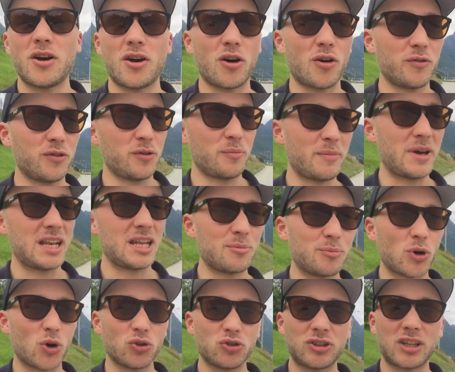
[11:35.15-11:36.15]
of the many
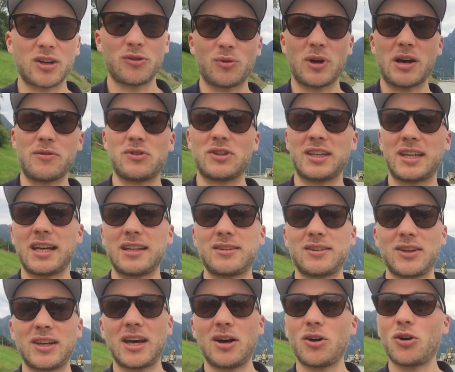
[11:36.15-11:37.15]
boats that we have to
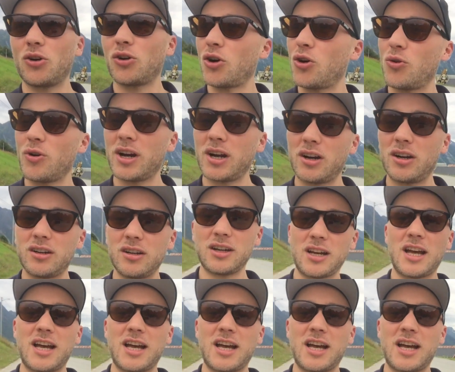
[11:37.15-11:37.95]
go here,